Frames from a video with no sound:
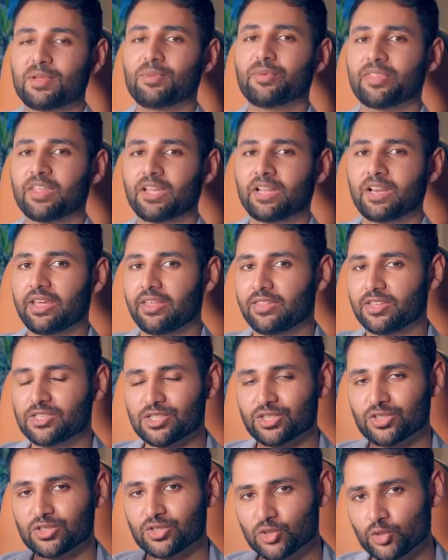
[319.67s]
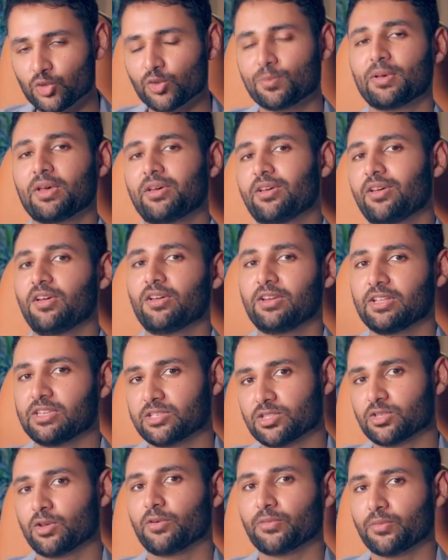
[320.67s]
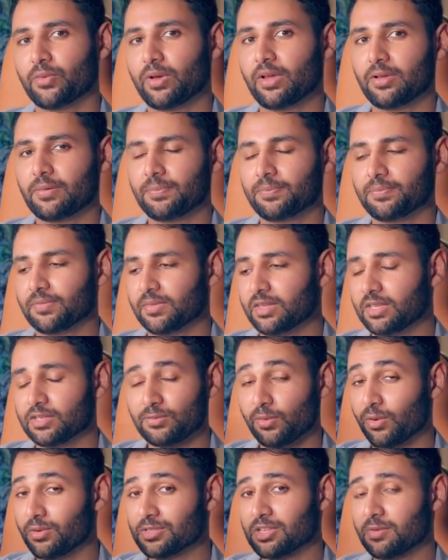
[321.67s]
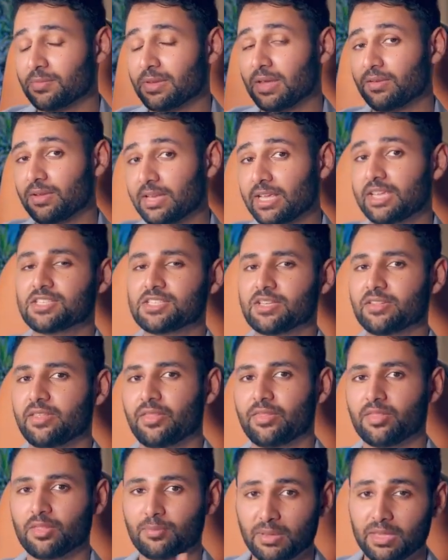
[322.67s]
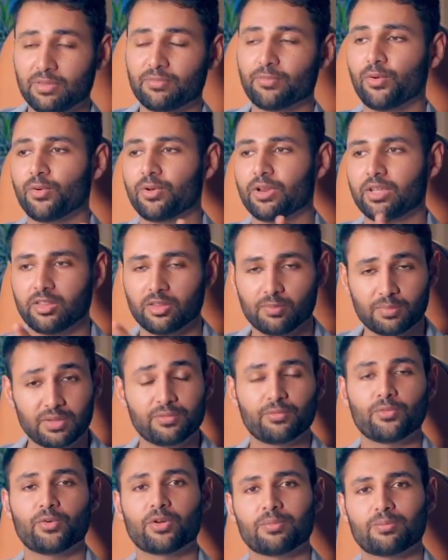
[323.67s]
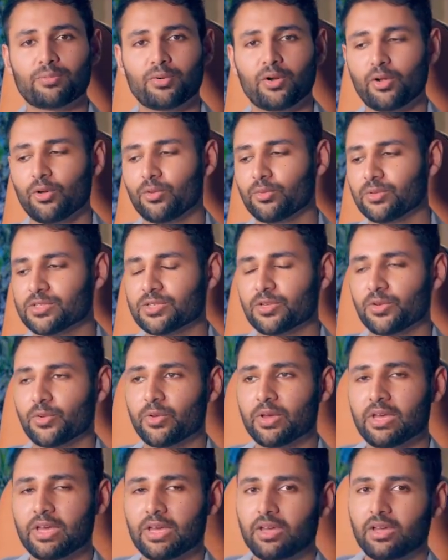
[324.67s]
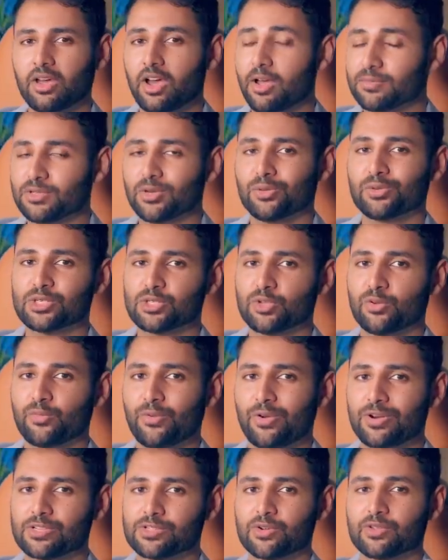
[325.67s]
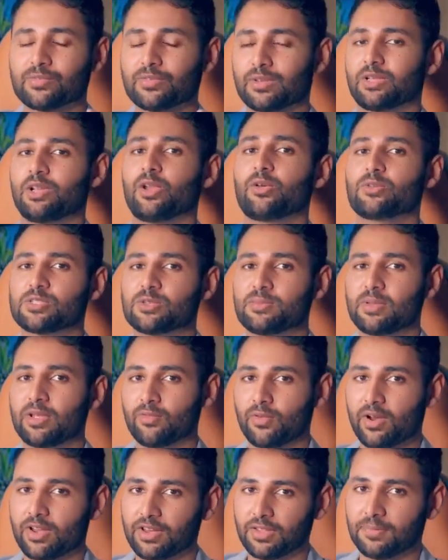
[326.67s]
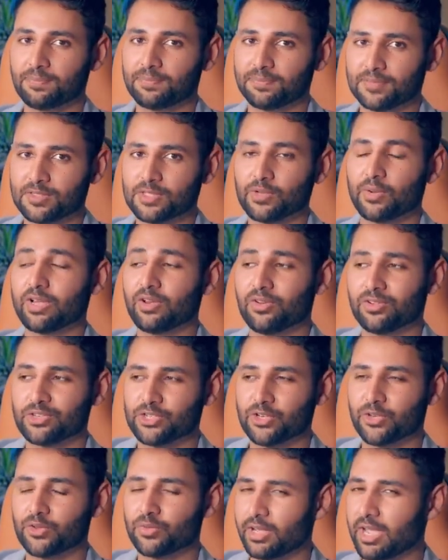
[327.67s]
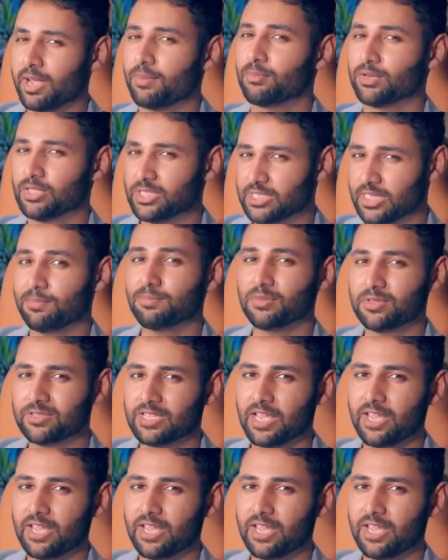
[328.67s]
make one thing clear, this is super early software. This phone is coming out later than the P40 and the P40 Pro, so I'm told the software is not even close to being ready. So I can't show you camera samples